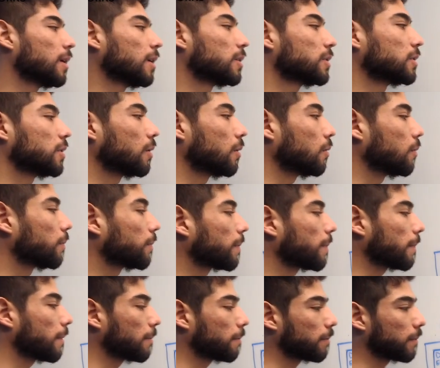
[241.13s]
So
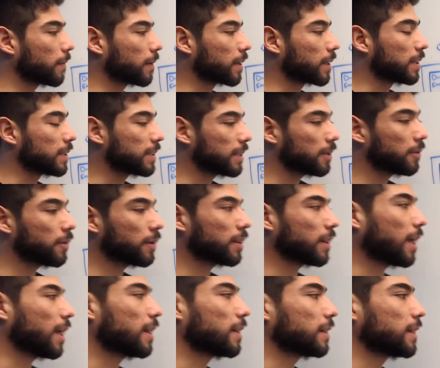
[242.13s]
considering
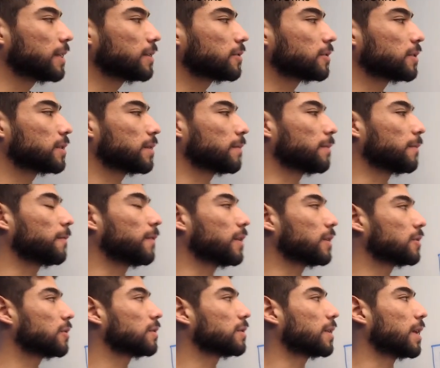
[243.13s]
that these are some
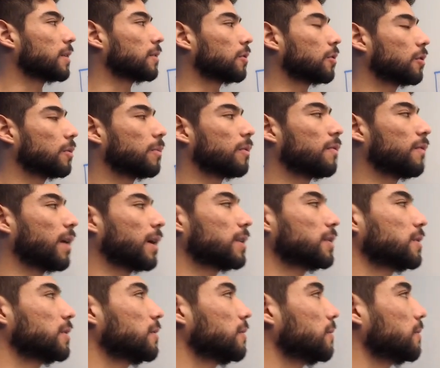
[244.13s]
features that Notary
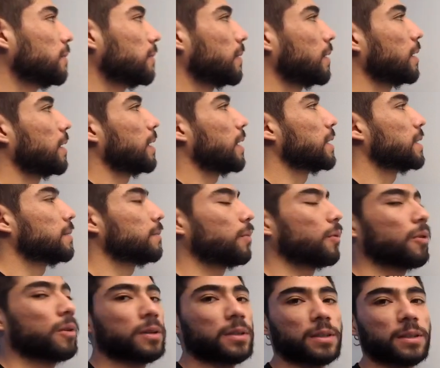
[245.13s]
provides you, it's
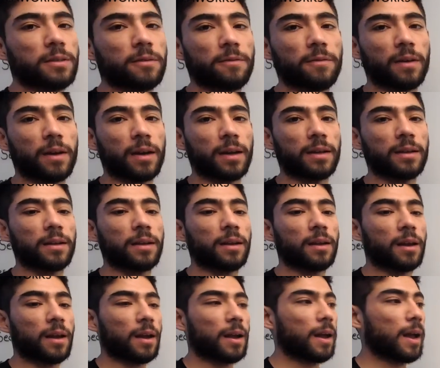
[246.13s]
important to define
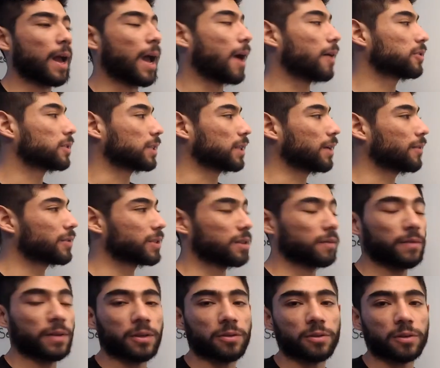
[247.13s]
how to leverage the
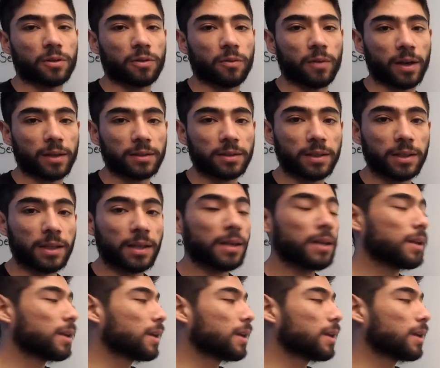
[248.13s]
features correctly.